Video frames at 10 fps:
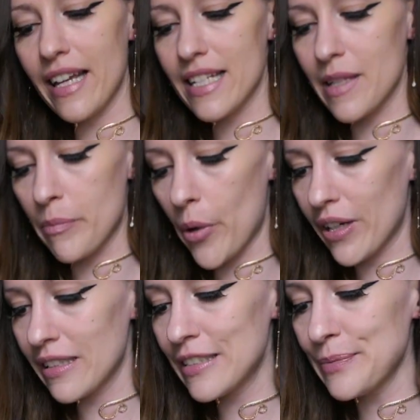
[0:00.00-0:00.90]
there's the
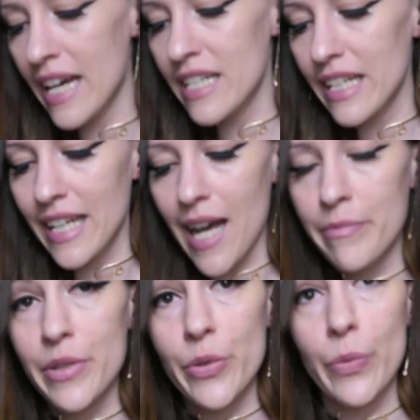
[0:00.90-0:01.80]
model. And it
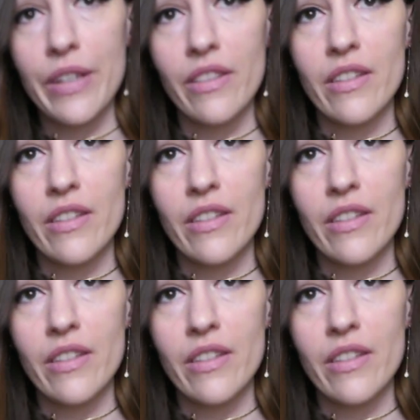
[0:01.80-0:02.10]
comes with